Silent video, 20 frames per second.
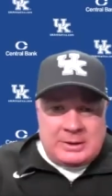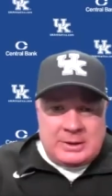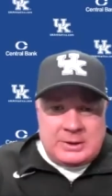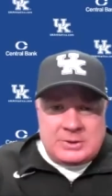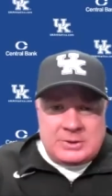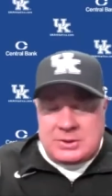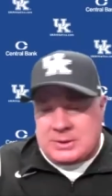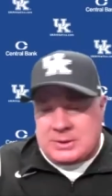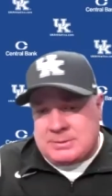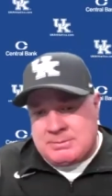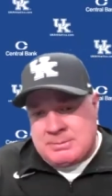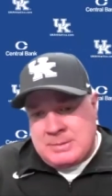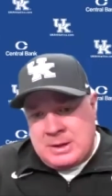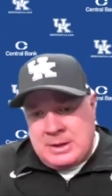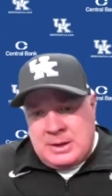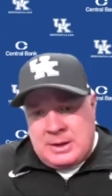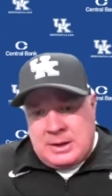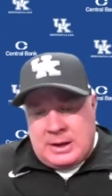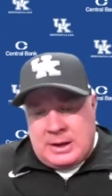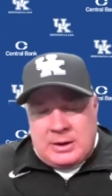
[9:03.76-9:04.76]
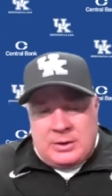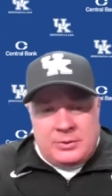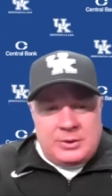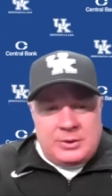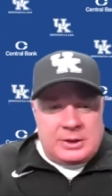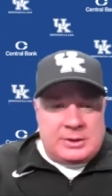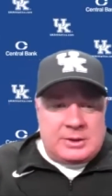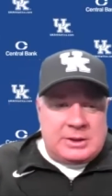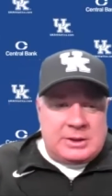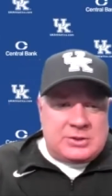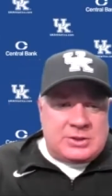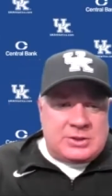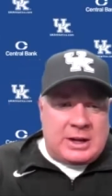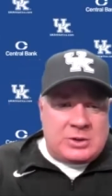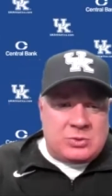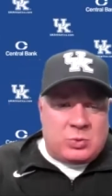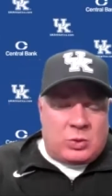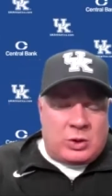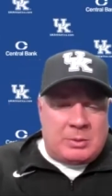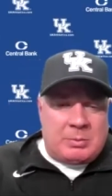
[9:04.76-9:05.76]
this, and I don't think these
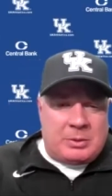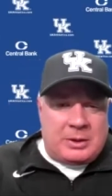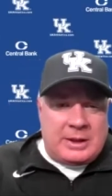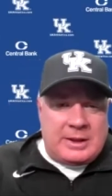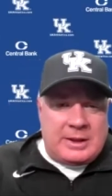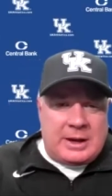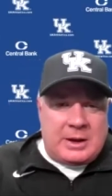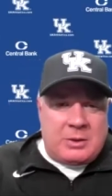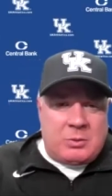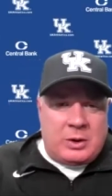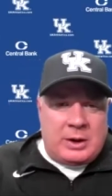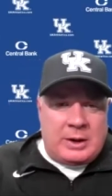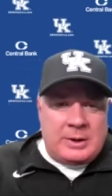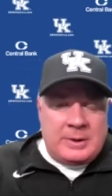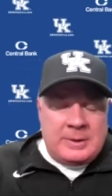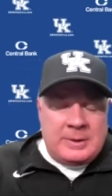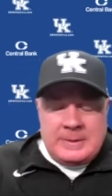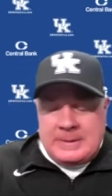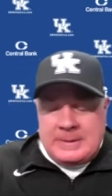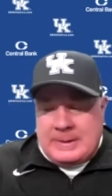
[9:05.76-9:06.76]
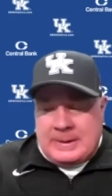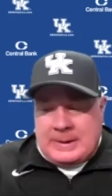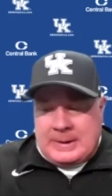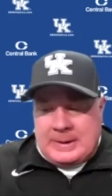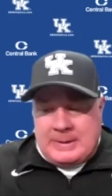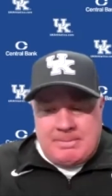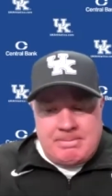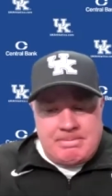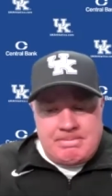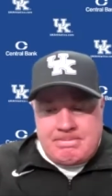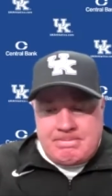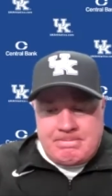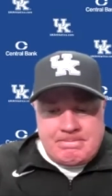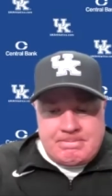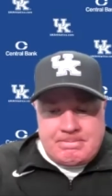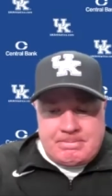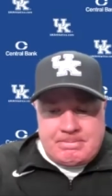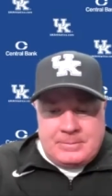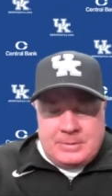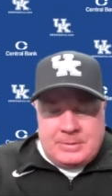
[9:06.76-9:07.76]
guys want to play that way. Um,
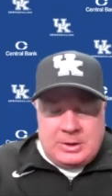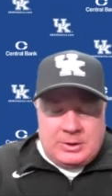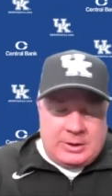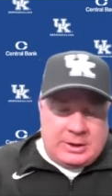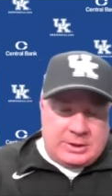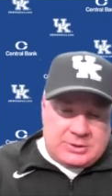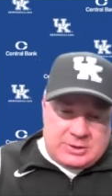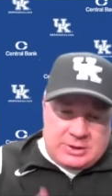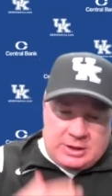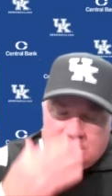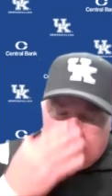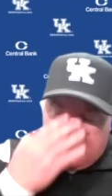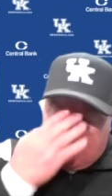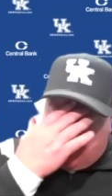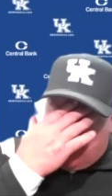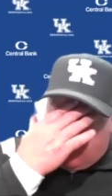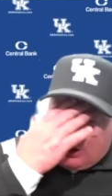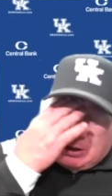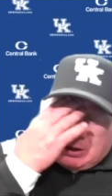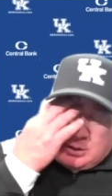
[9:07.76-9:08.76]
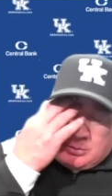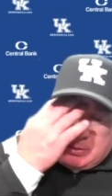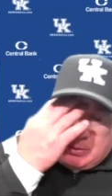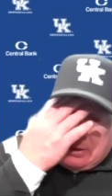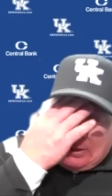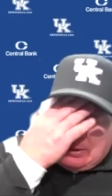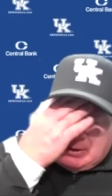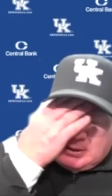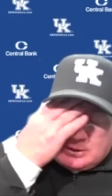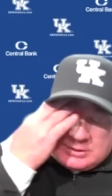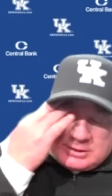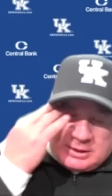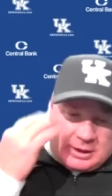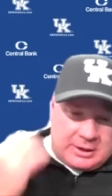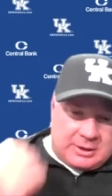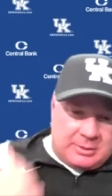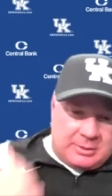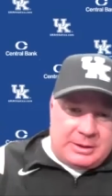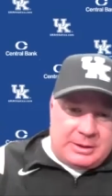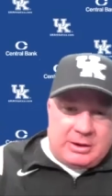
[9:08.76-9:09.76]
you know, that's not who we're going to be. That's
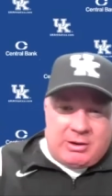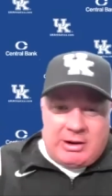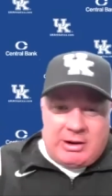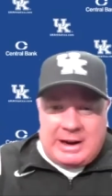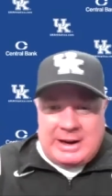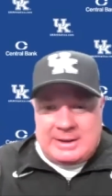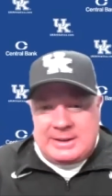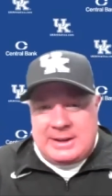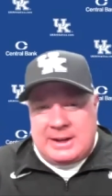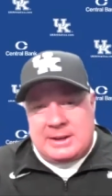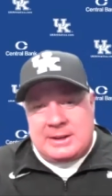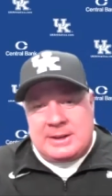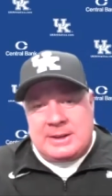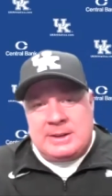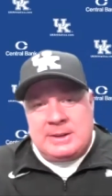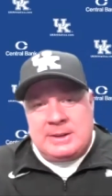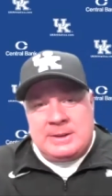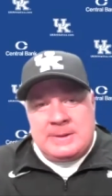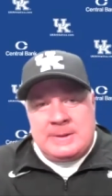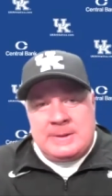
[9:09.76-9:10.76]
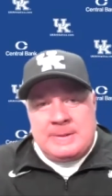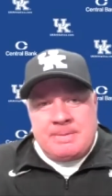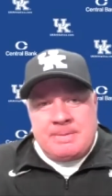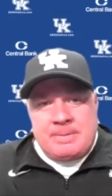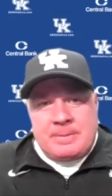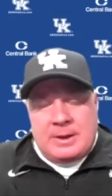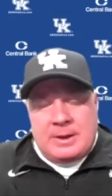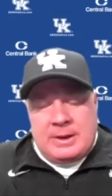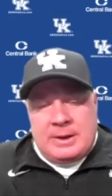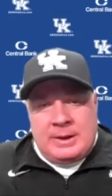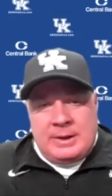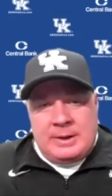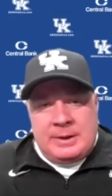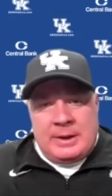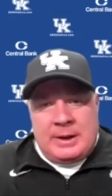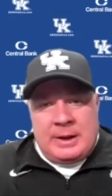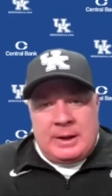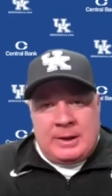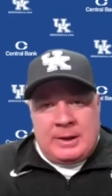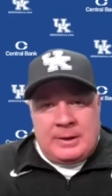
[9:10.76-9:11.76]
not going to be our identity. And,
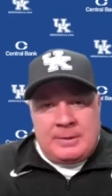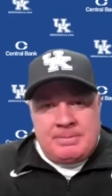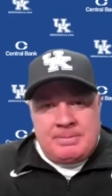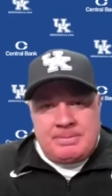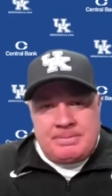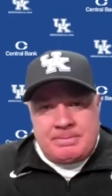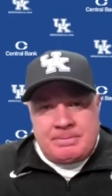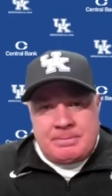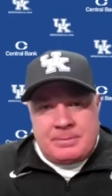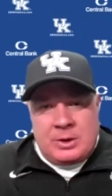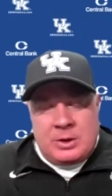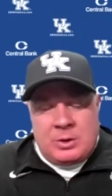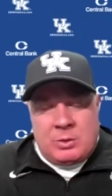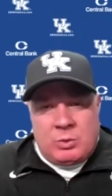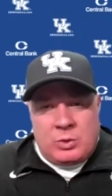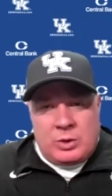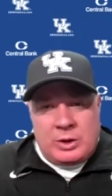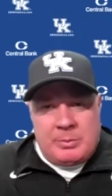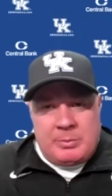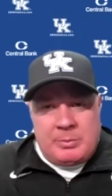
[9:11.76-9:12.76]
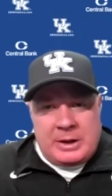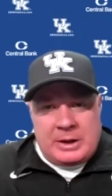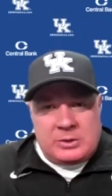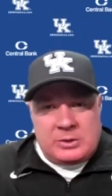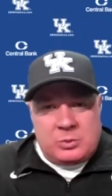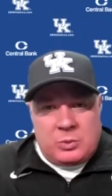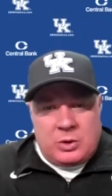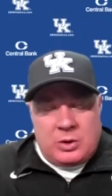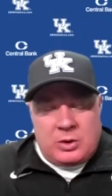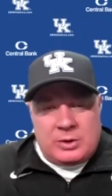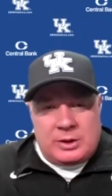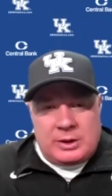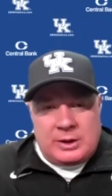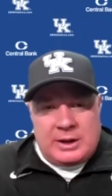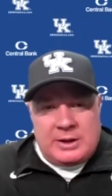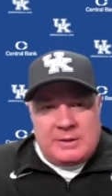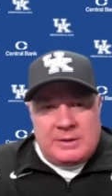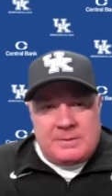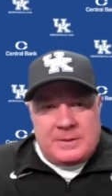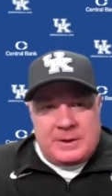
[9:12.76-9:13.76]
uh, you know, we'll get back to work and
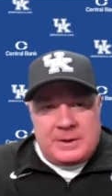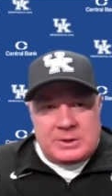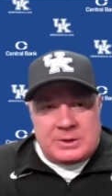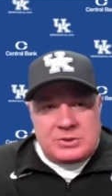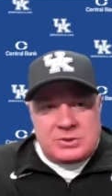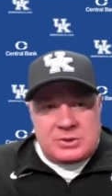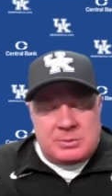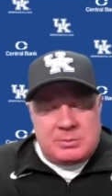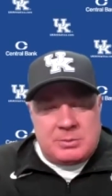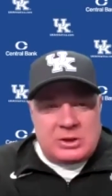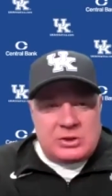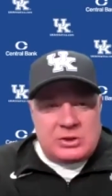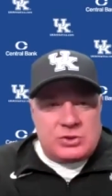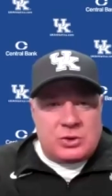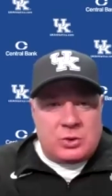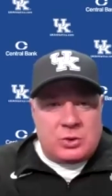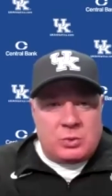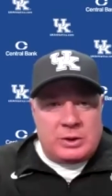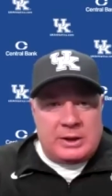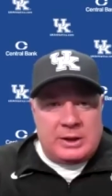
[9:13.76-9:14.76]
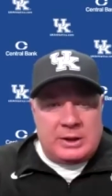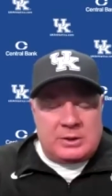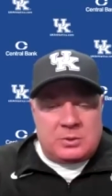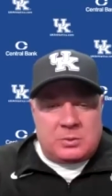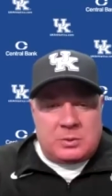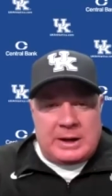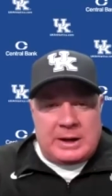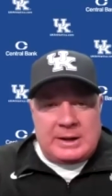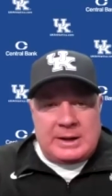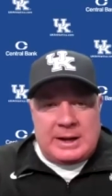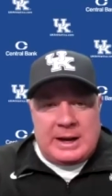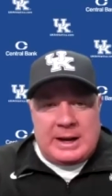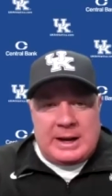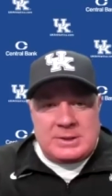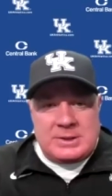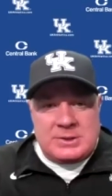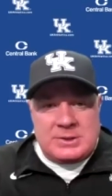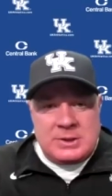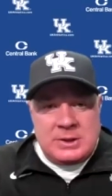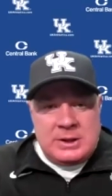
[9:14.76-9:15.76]
get it fixed and make sure we get the right
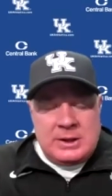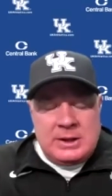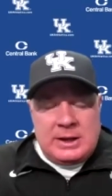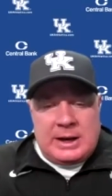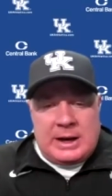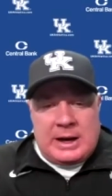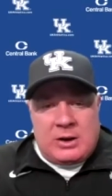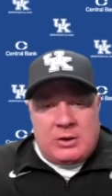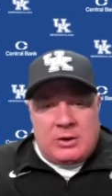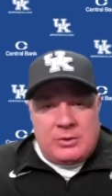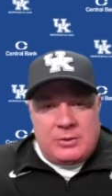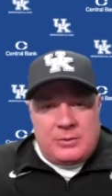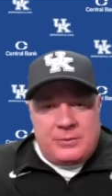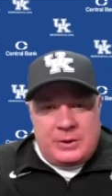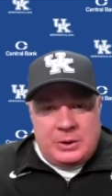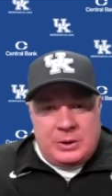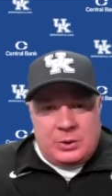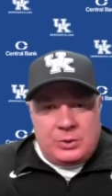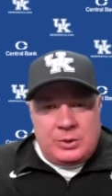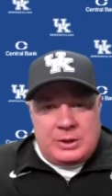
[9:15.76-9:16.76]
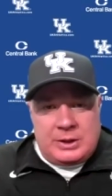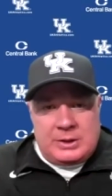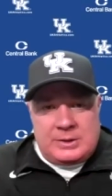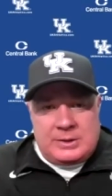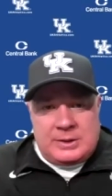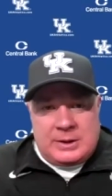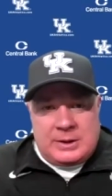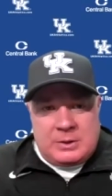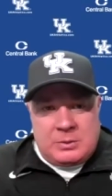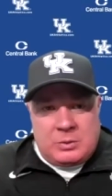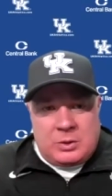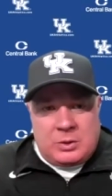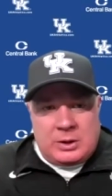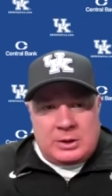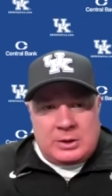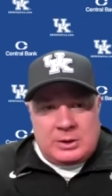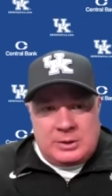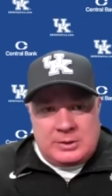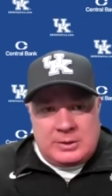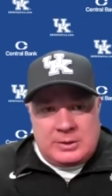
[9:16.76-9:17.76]
guys out on the field that uh, want
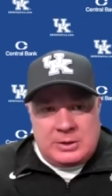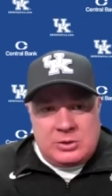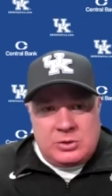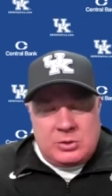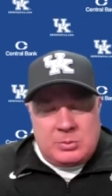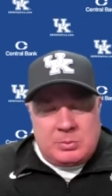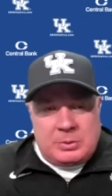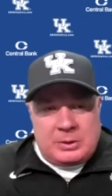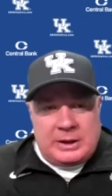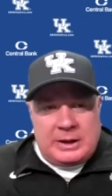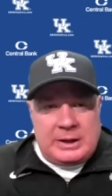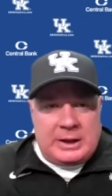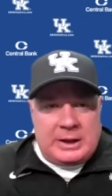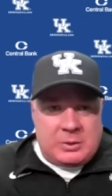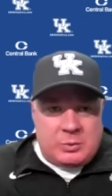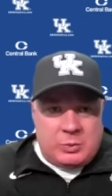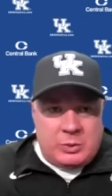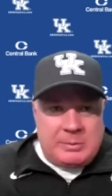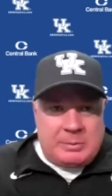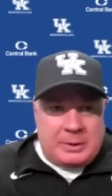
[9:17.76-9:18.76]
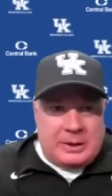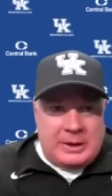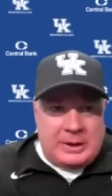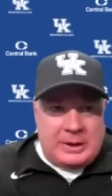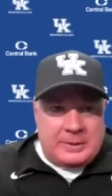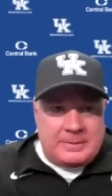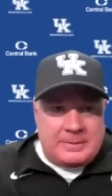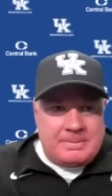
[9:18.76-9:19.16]
to continue to play like we play.